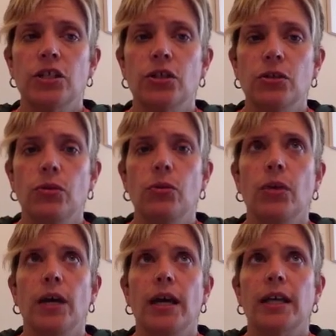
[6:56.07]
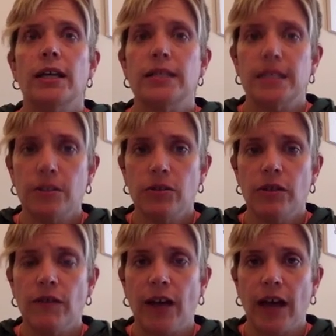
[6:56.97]
to consider
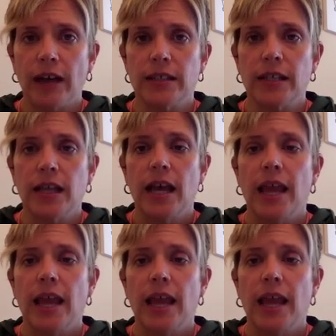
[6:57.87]
the fact